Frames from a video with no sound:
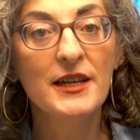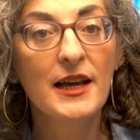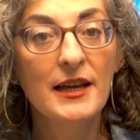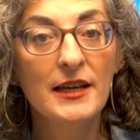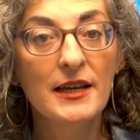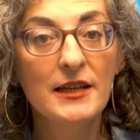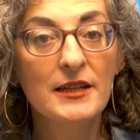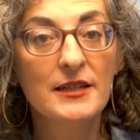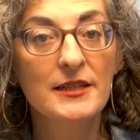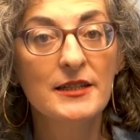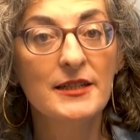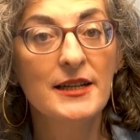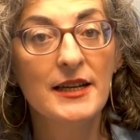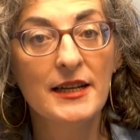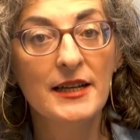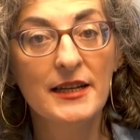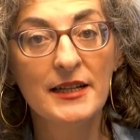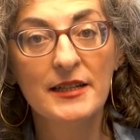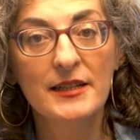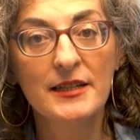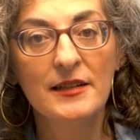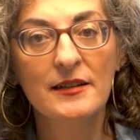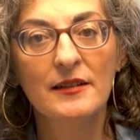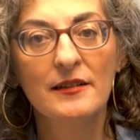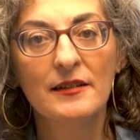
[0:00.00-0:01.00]
Yeh
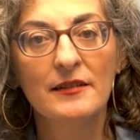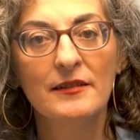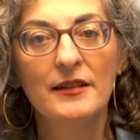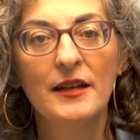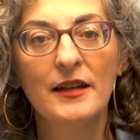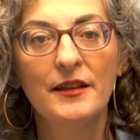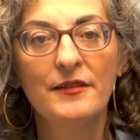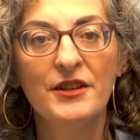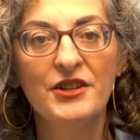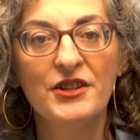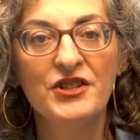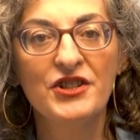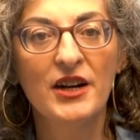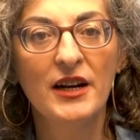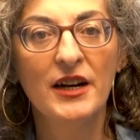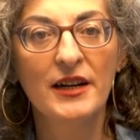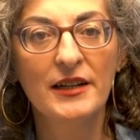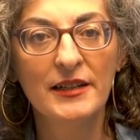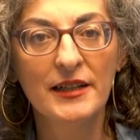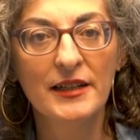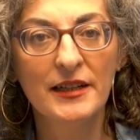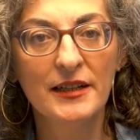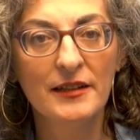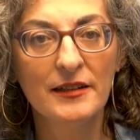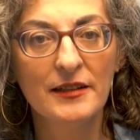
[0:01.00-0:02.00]
says that the
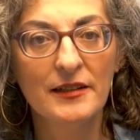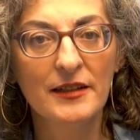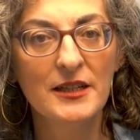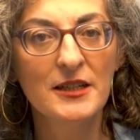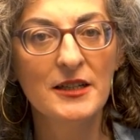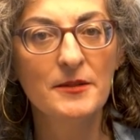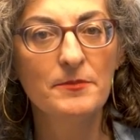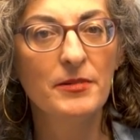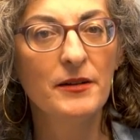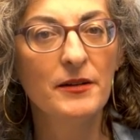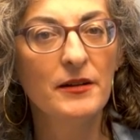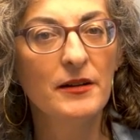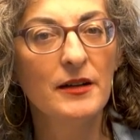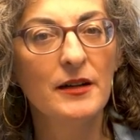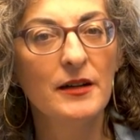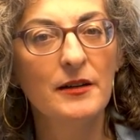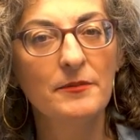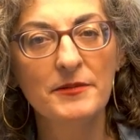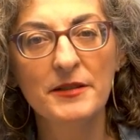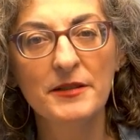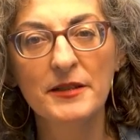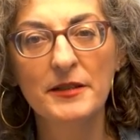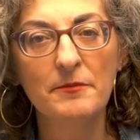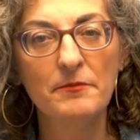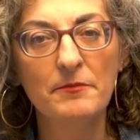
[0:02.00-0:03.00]
Charter is
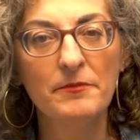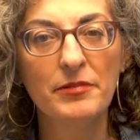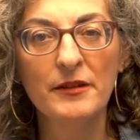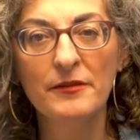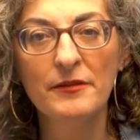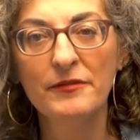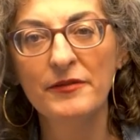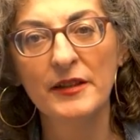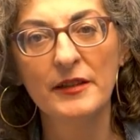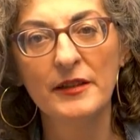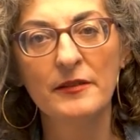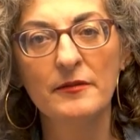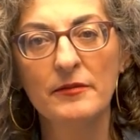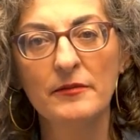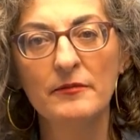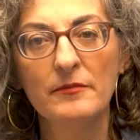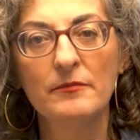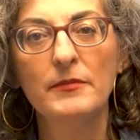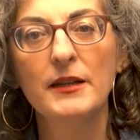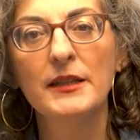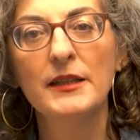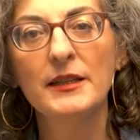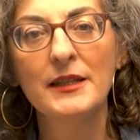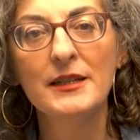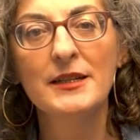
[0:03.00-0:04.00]
perhaps imperfect,
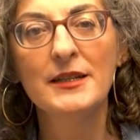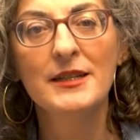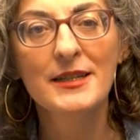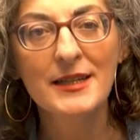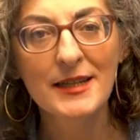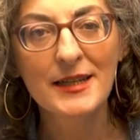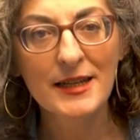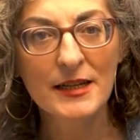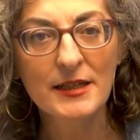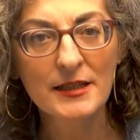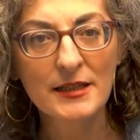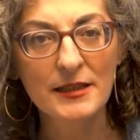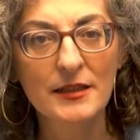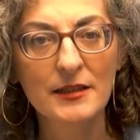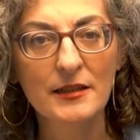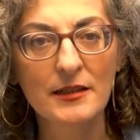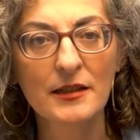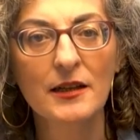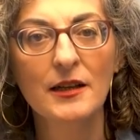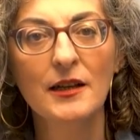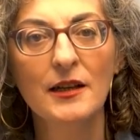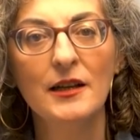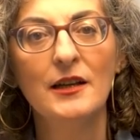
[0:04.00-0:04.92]
but insists